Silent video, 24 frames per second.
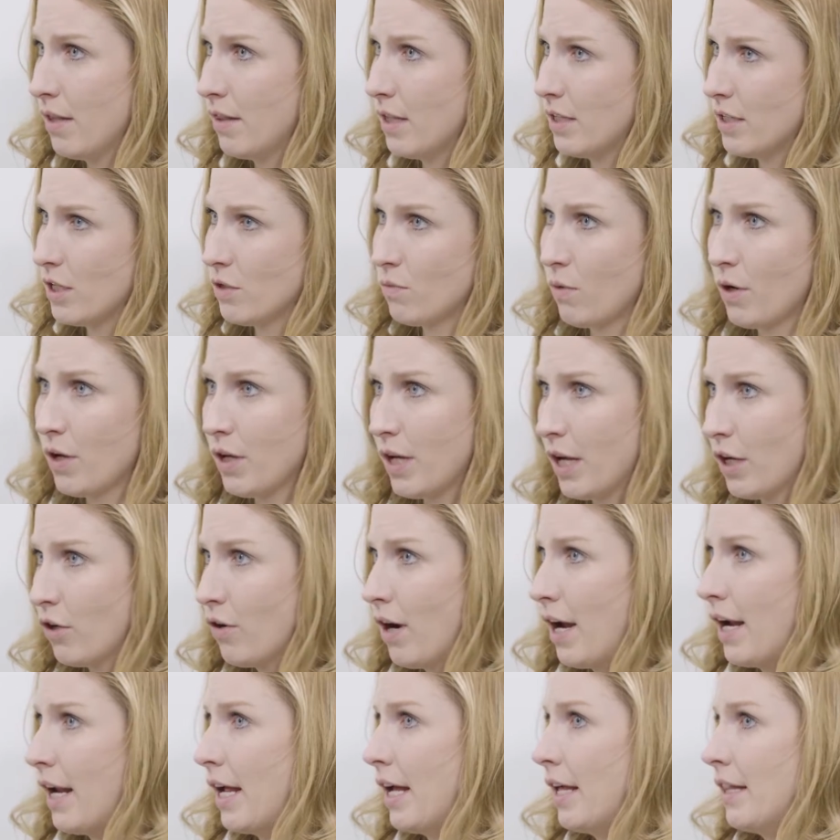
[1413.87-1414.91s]
This is where you get
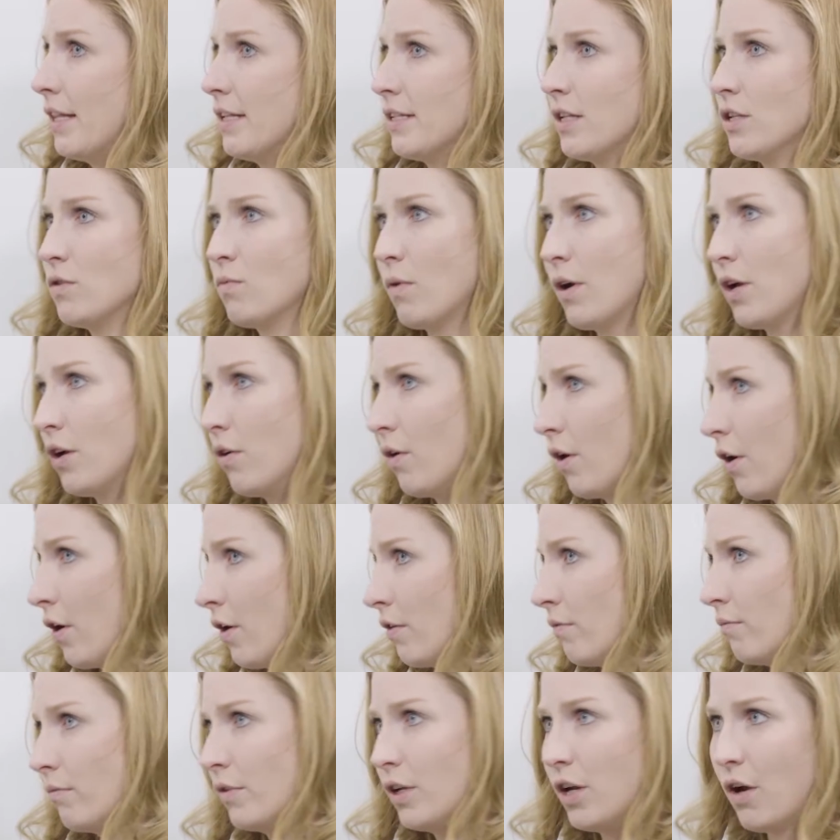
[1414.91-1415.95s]
credit. This is where you
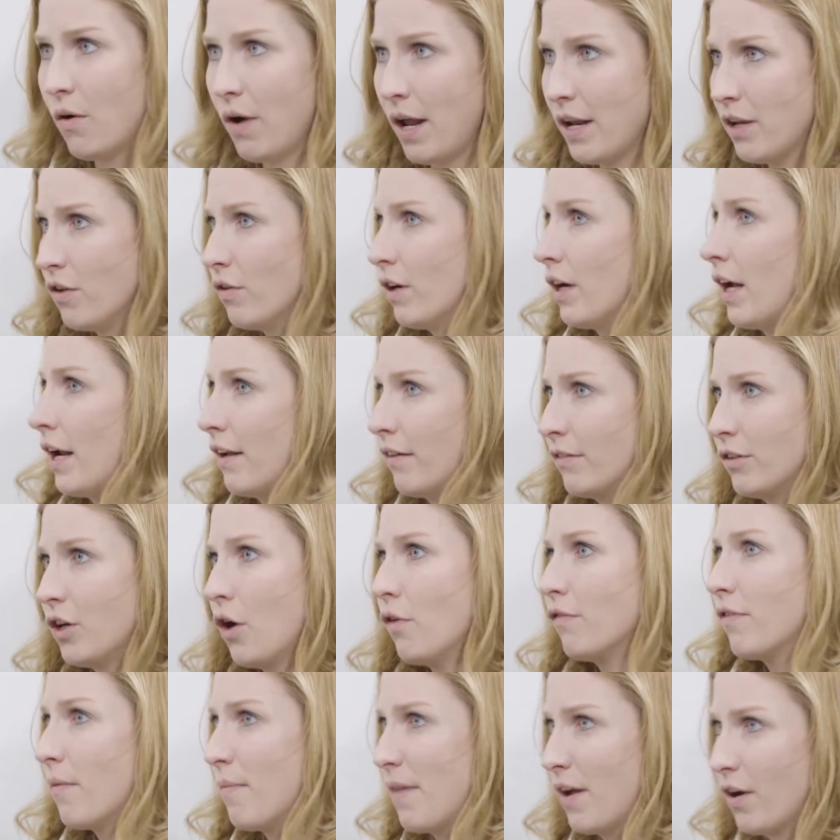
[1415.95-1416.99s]
earn, and you kind of
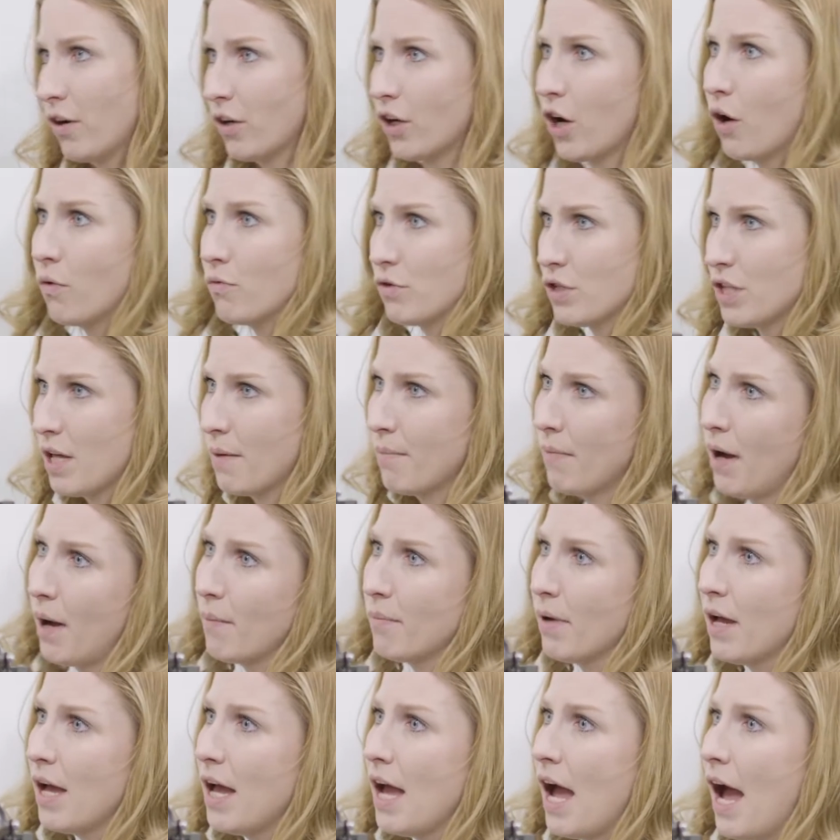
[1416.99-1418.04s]
go from there and coach them
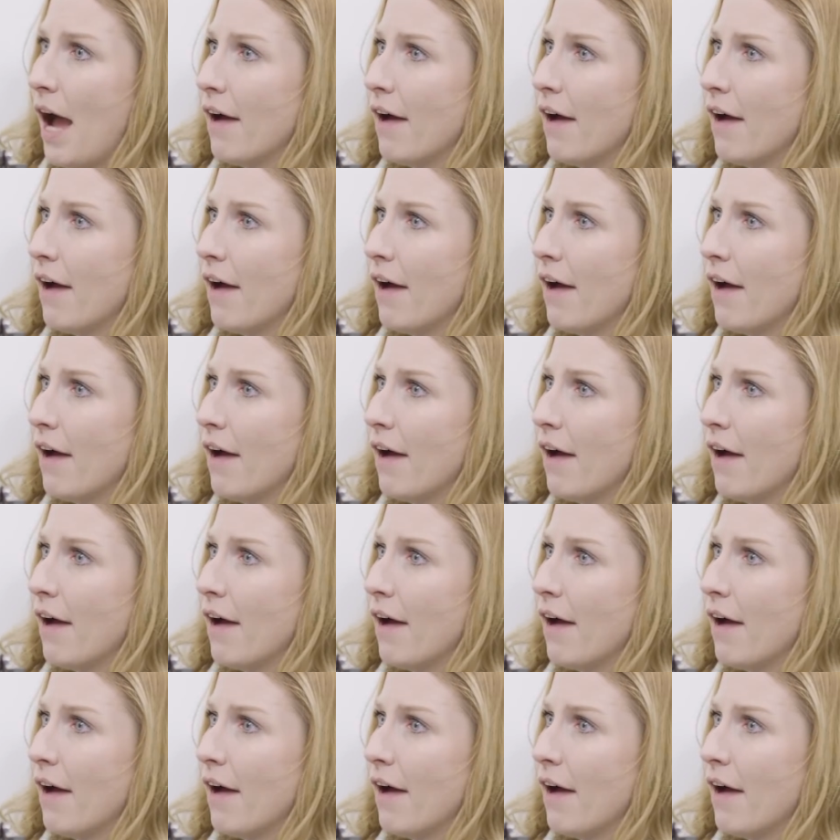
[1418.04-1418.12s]
up.